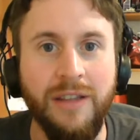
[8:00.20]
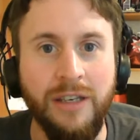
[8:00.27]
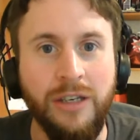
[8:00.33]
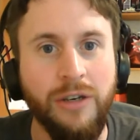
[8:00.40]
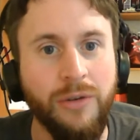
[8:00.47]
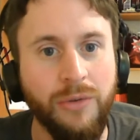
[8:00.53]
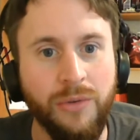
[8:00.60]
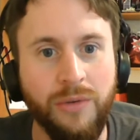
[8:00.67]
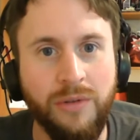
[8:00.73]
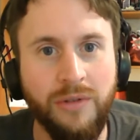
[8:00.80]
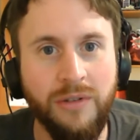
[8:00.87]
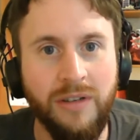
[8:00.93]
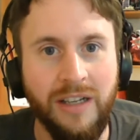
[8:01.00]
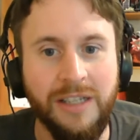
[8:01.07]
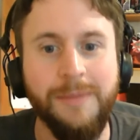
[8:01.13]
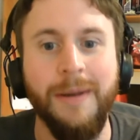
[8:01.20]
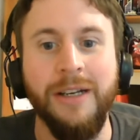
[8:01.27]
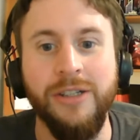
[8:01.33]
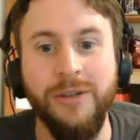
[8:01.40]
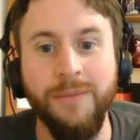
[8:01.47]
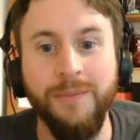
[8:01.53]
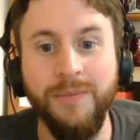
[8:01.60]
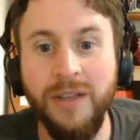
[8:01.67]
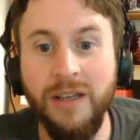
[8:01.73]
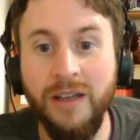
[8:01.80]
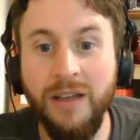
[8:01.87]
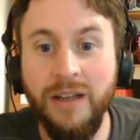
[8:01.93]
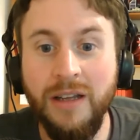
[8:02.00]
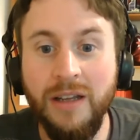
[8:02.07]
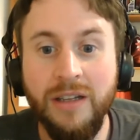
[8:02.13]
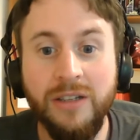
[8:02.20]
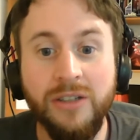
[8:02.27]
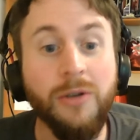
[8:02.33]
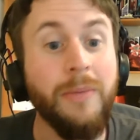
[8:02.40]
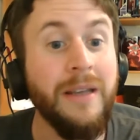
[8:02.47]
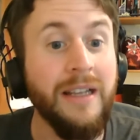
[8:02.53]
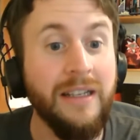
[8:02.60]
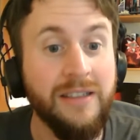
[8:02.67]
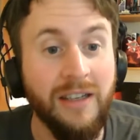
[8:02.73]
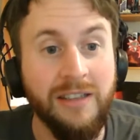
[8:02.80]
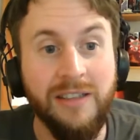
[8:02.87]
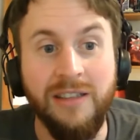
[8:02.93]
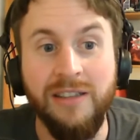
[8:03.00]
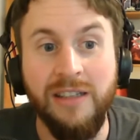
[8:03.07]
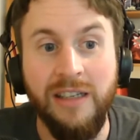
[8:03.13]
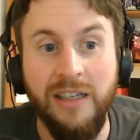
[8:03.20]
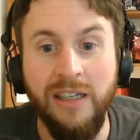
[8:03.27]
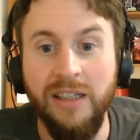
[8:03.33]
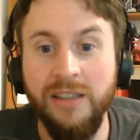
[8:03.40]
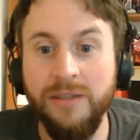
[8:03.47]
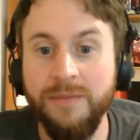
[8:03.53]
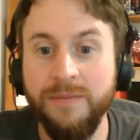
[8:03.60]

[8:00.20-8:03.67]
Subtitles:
new expansion. Should be exciting to hear.